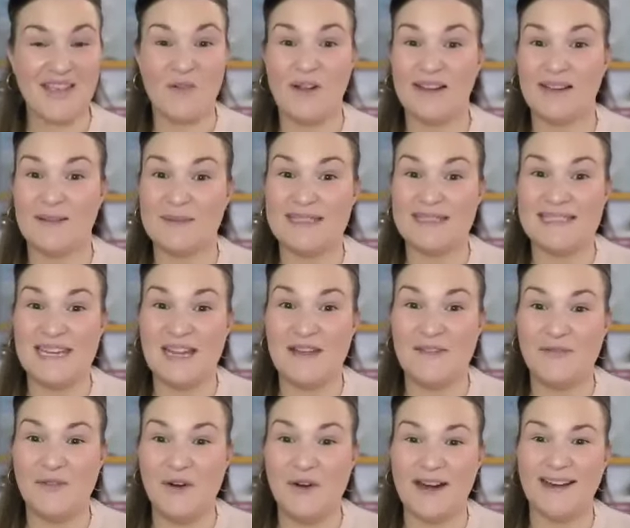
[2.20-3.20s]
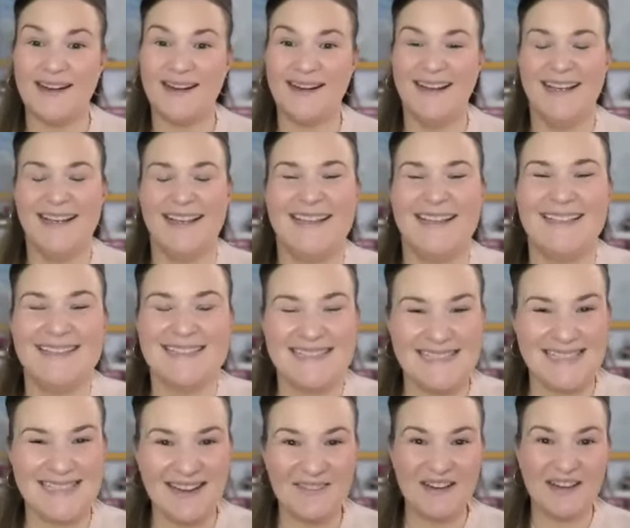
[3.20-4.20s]
Welcome to day 4.
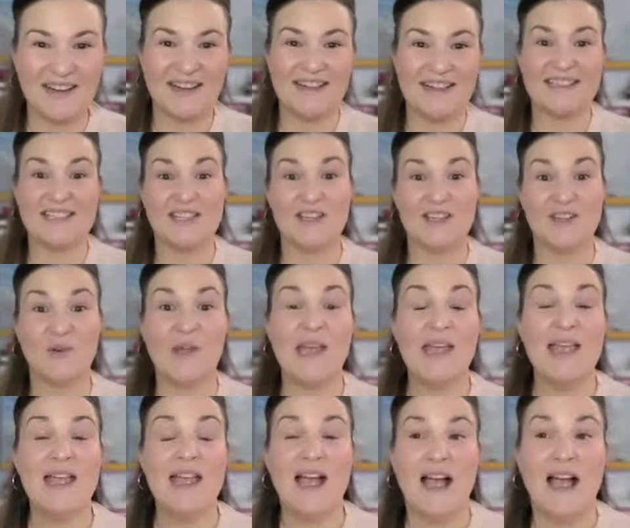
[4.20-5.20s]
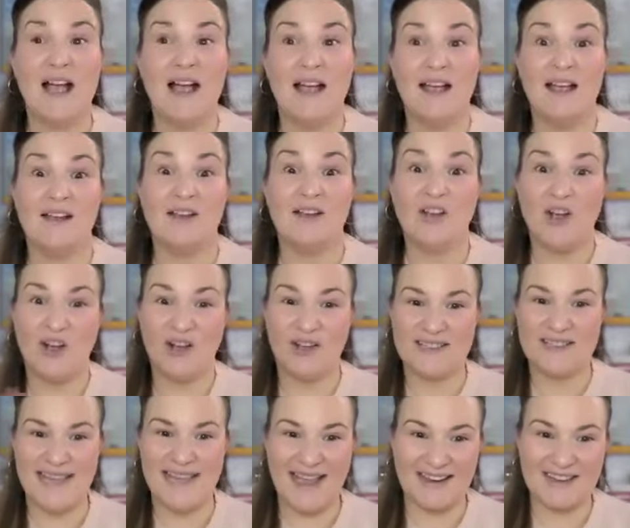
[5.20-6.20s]
Today we're going to do call
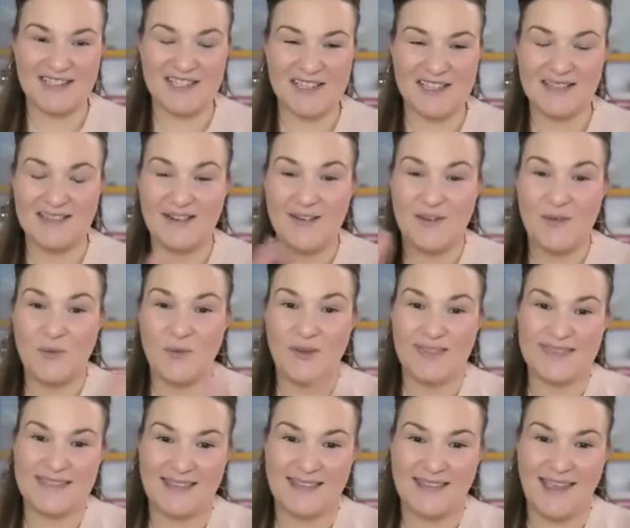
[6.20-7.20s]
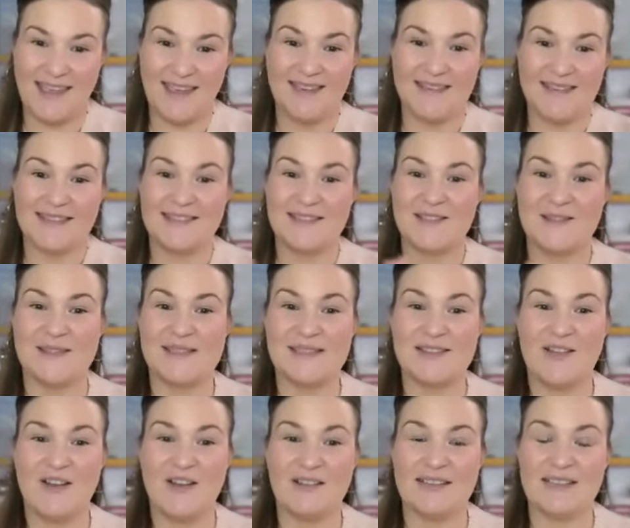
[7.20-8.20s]
to action with delay. So it's
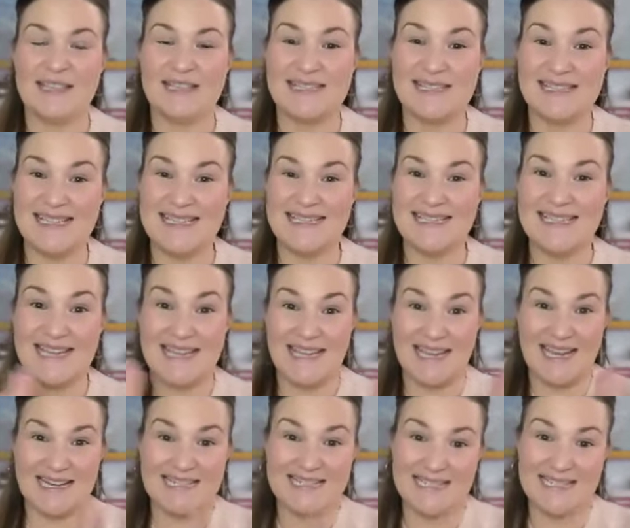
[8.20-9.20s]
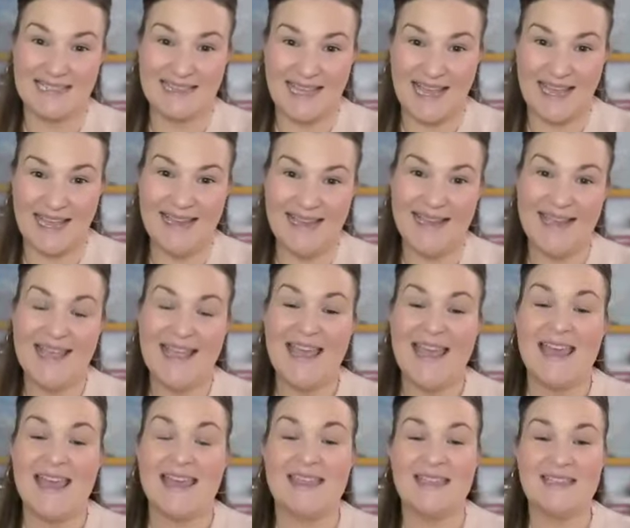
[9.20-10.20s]
called the CTA delay.
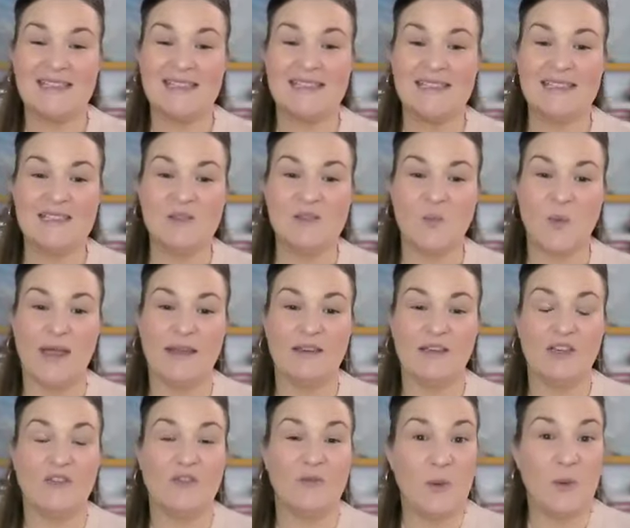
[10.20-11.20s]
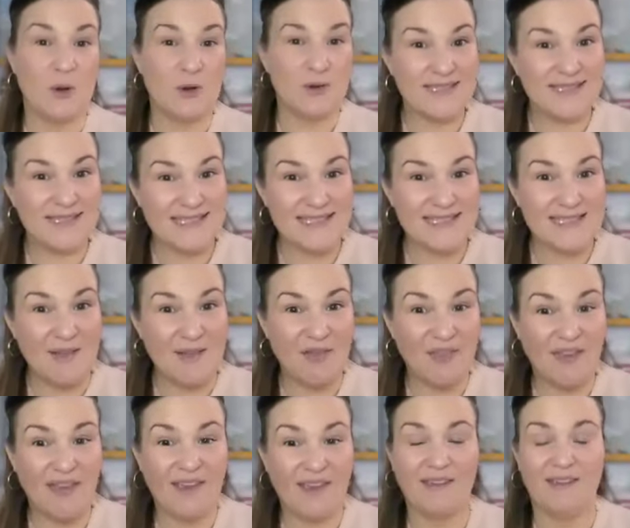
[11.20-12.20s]
This is when you've posted
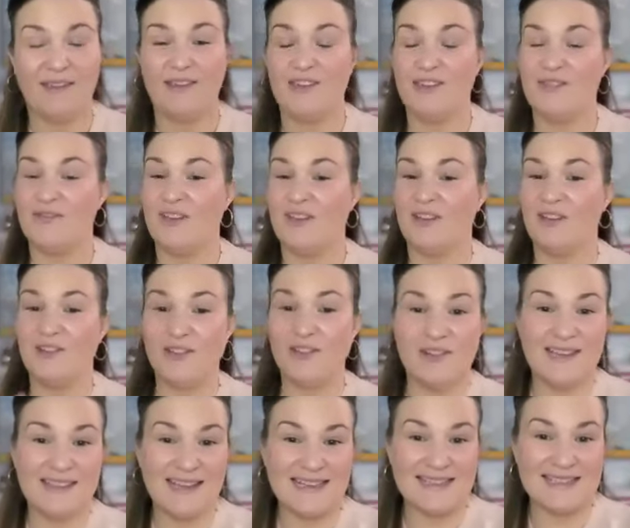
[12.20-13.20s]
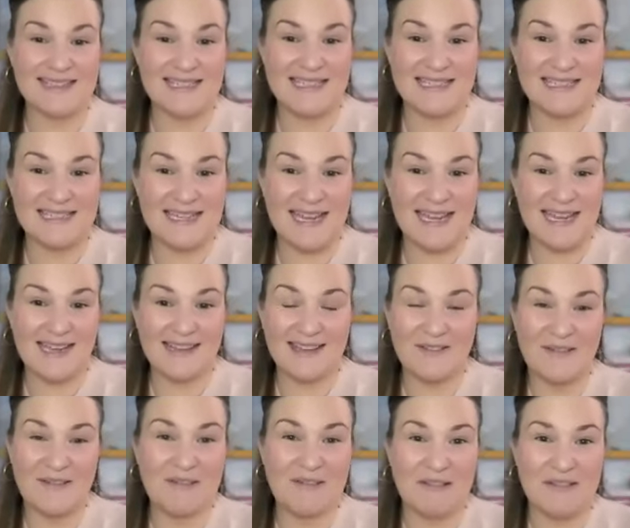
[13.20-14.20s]
something, you've included that CTA that
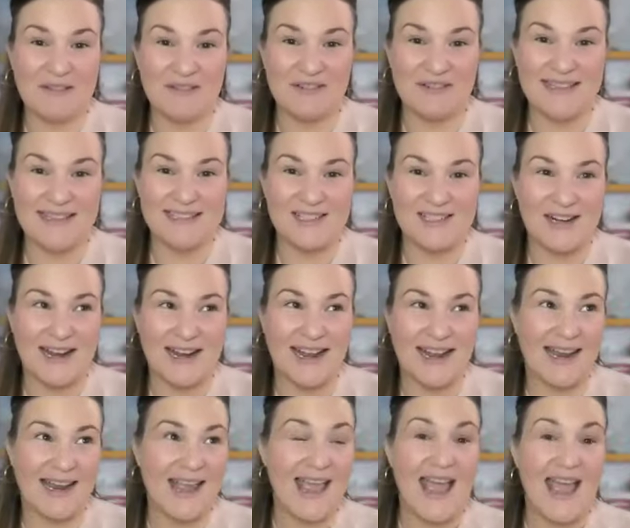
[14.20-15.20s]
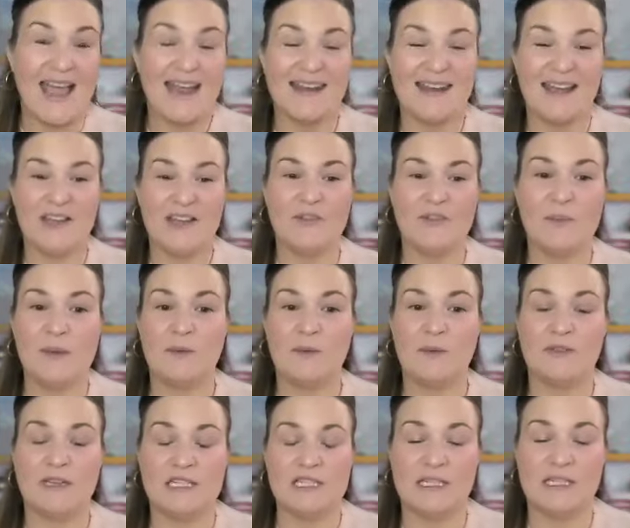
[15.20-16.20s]
we went through yesterday, and now you have people
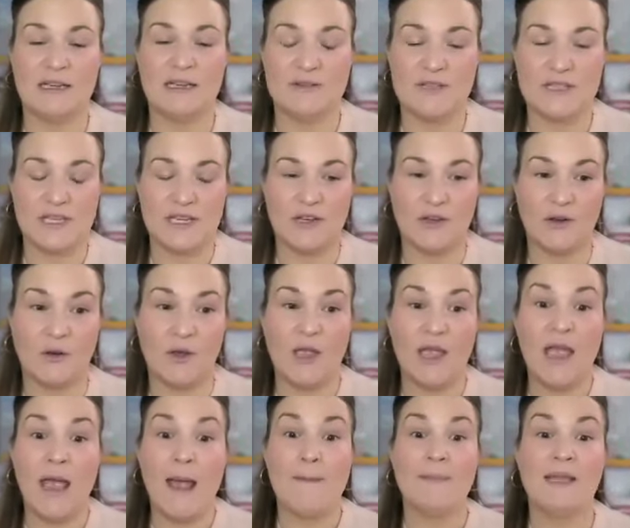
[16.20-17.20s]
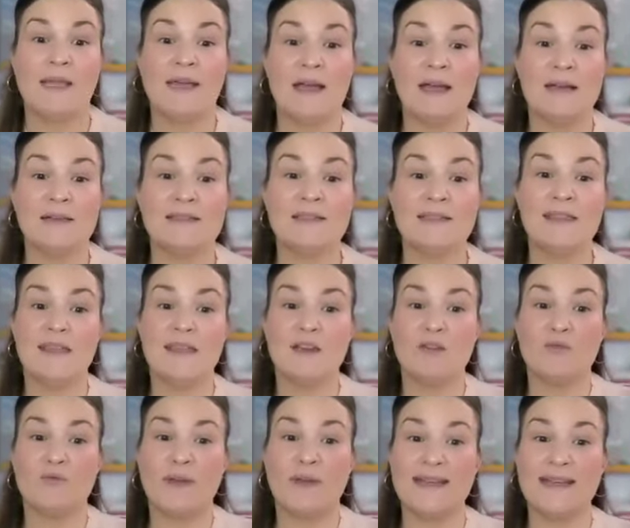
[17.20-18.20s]
reaching out to you. Because
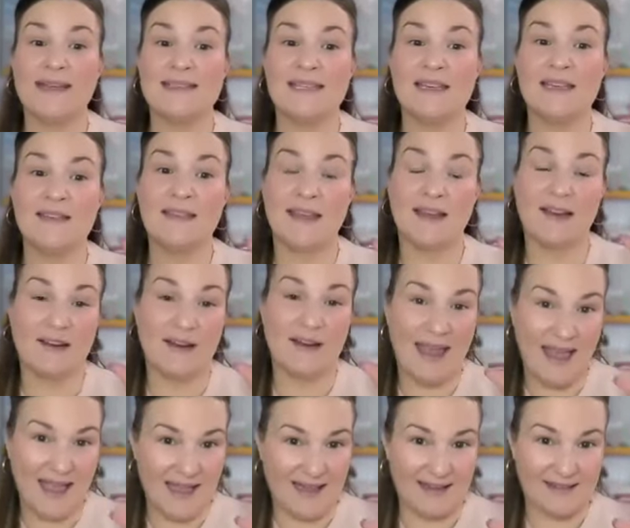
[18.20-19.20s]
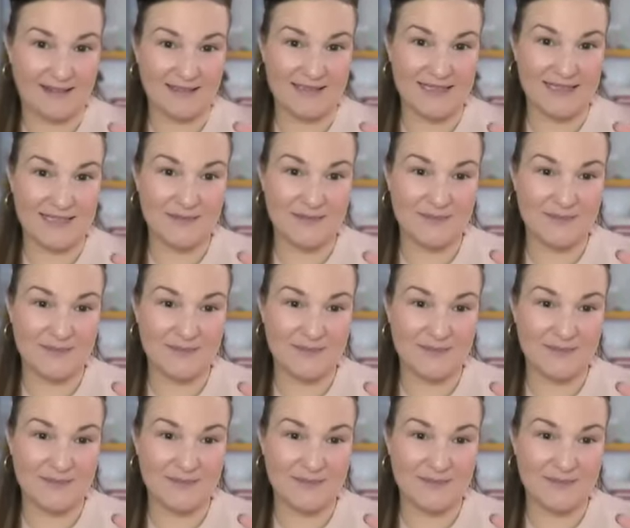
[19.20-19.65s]
they're raising their hand,